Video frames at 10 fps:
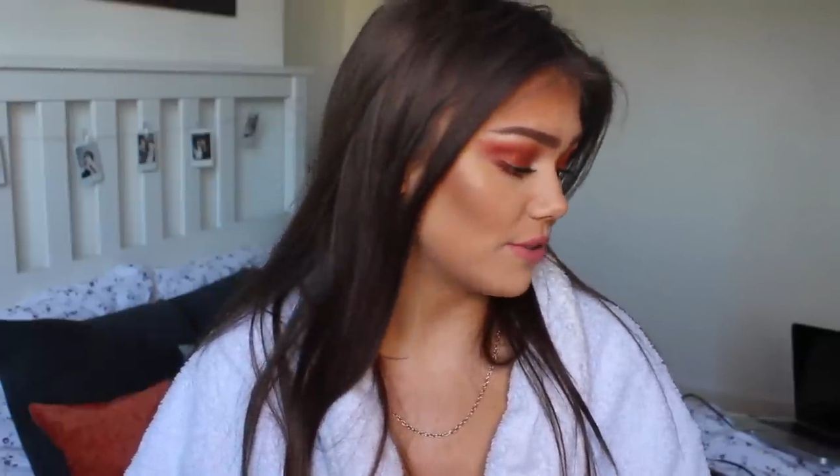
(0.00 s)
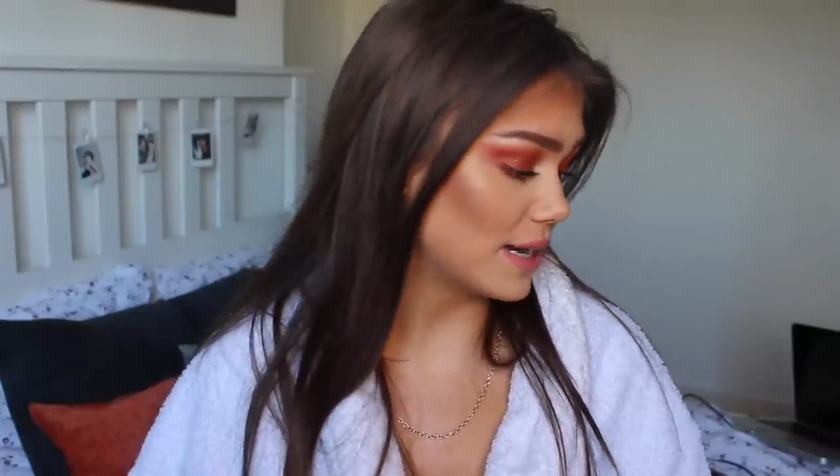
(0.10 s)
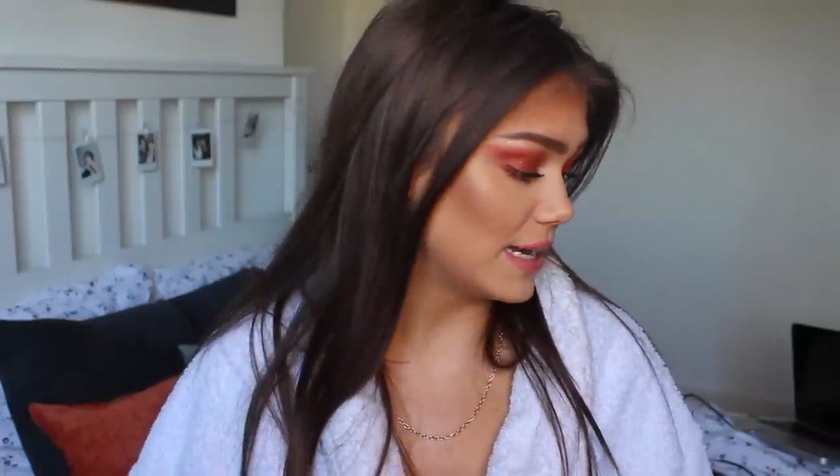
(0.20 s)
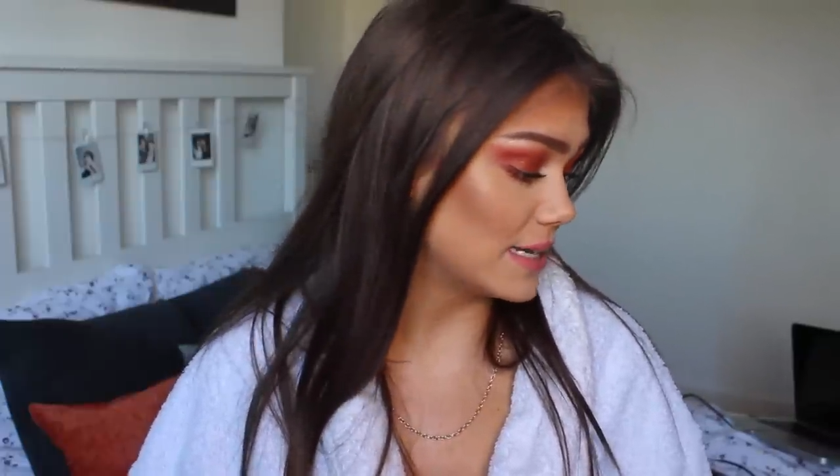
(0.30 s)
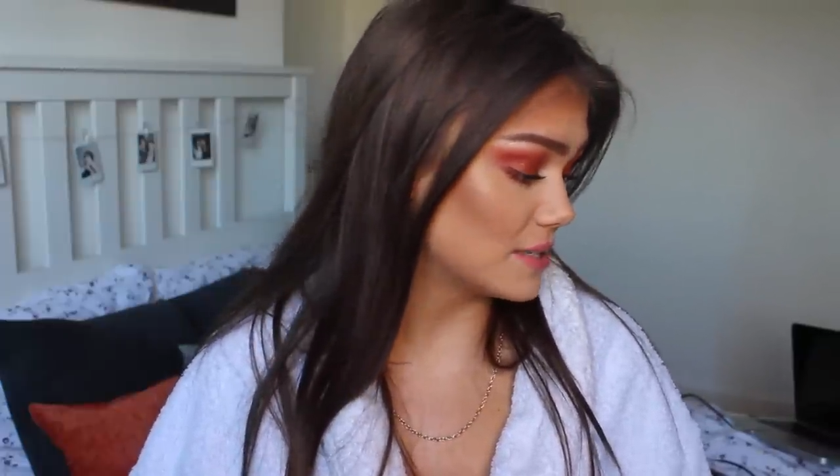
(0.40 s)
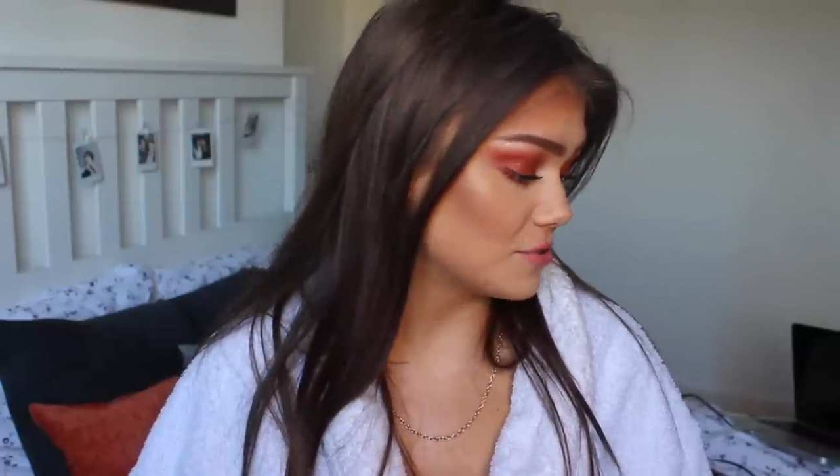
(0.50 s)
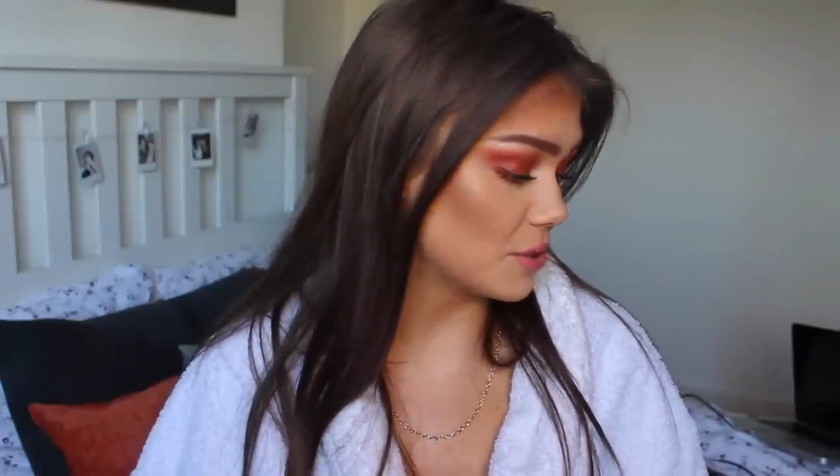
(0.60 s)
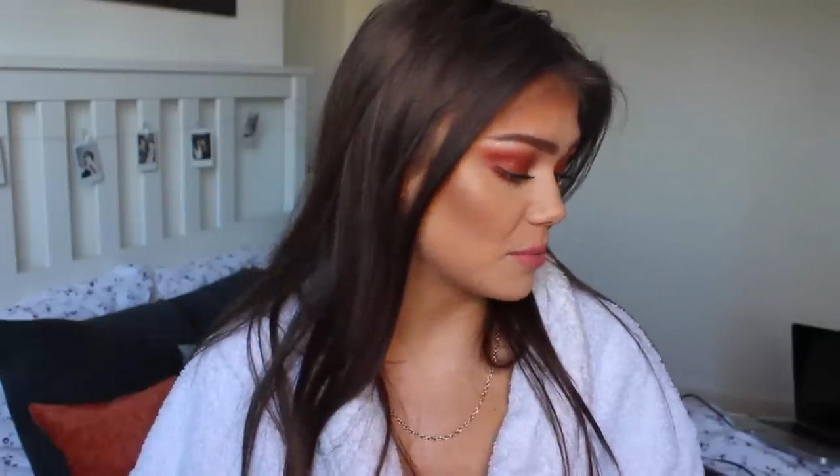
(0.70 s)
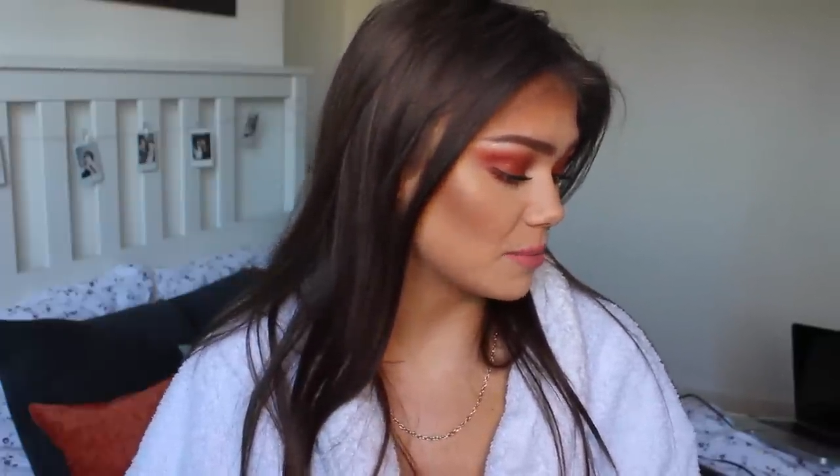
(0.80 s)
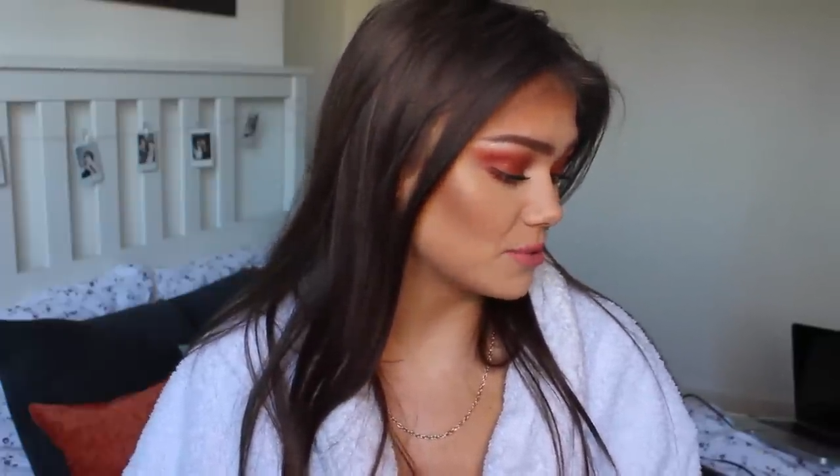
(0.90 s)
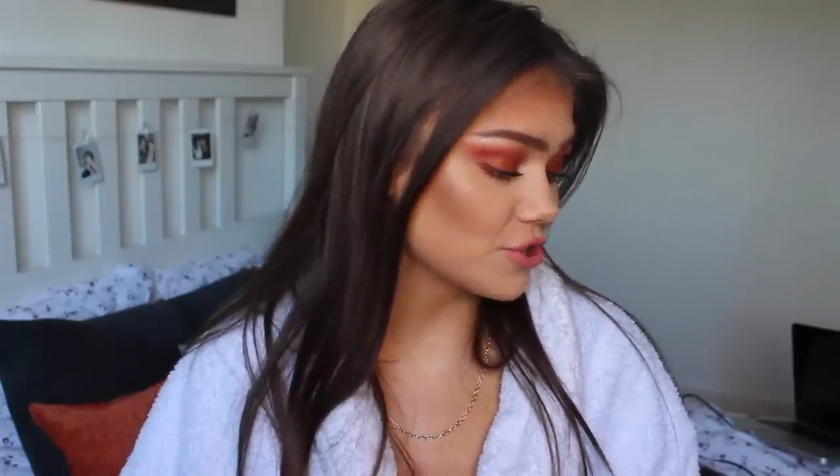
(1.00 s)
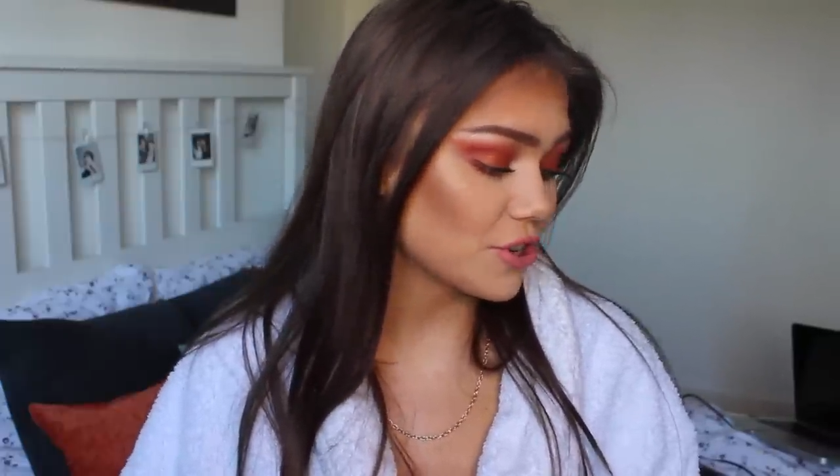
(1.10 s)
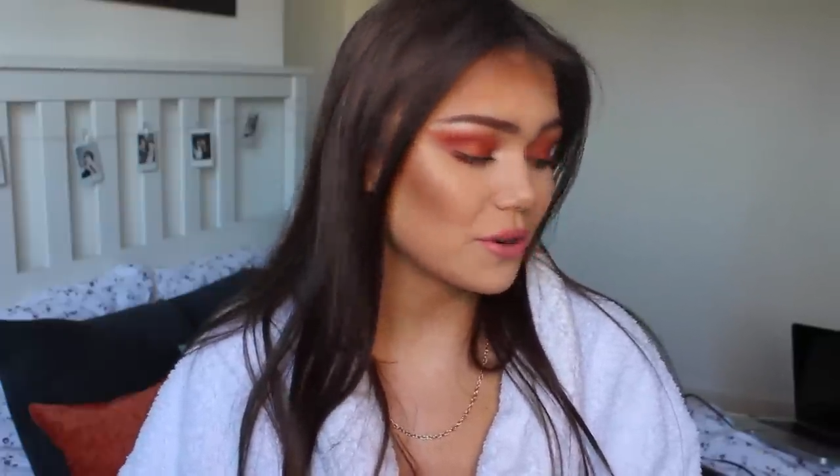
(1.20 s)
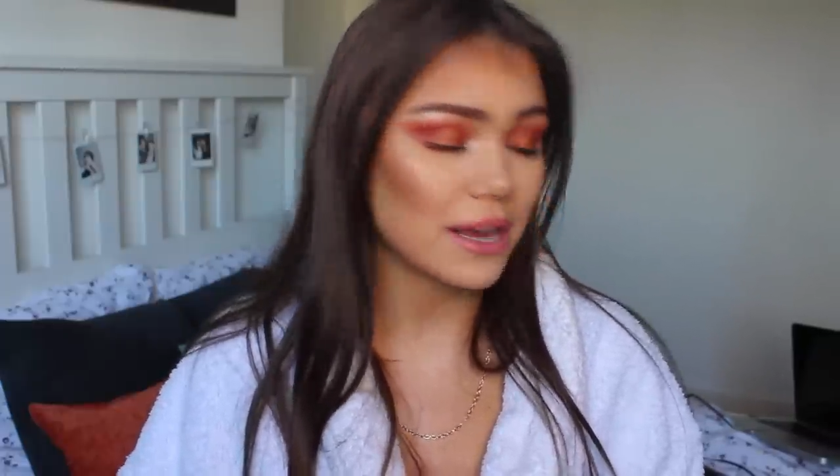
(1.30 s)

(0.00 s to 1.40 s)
It really is a dream come true.